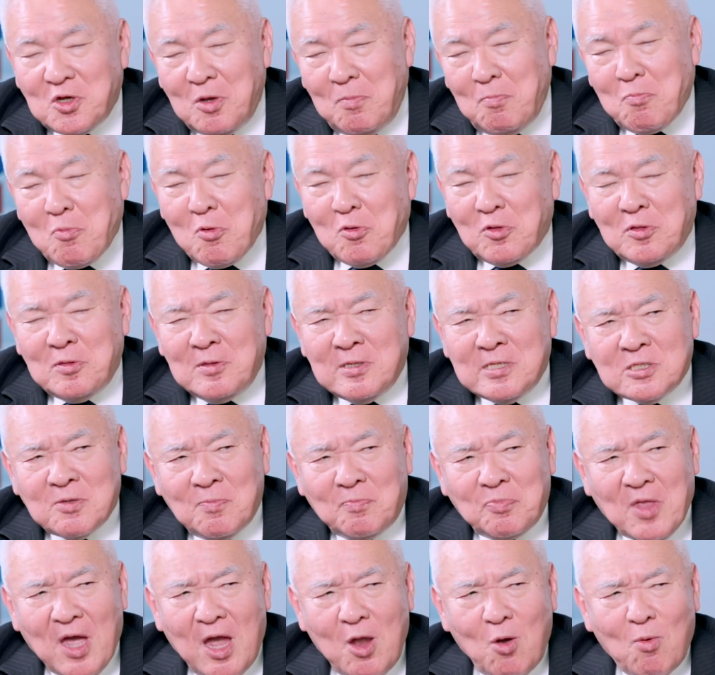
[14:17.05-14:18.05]
importance
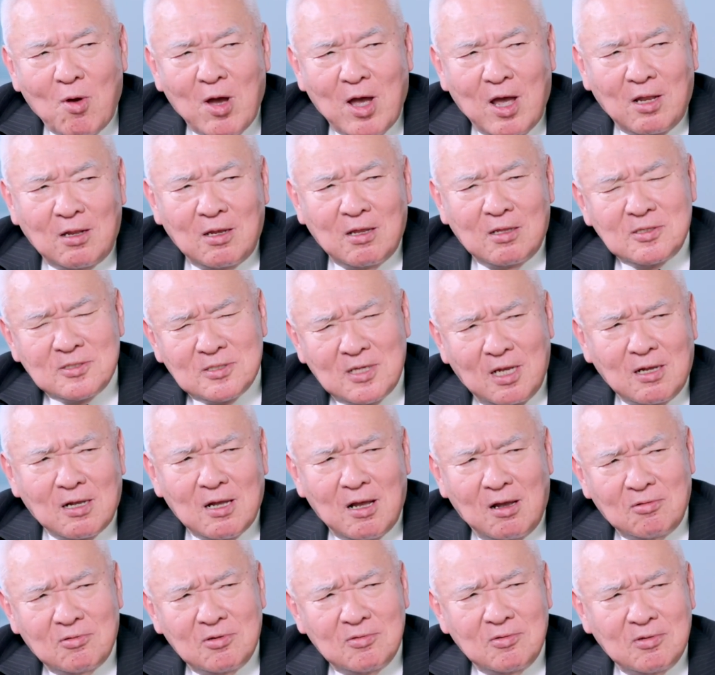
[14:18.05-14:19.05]
of Taiwan and
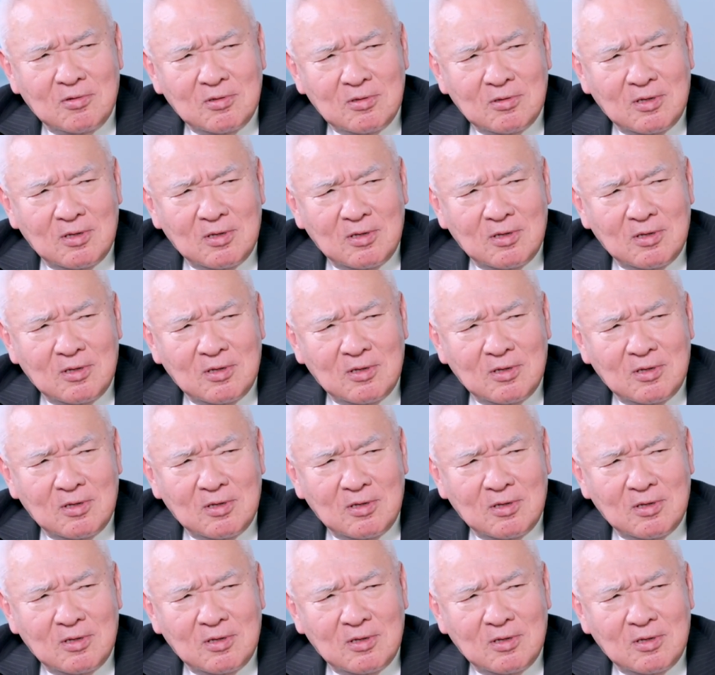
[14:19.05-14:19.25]
Senkaku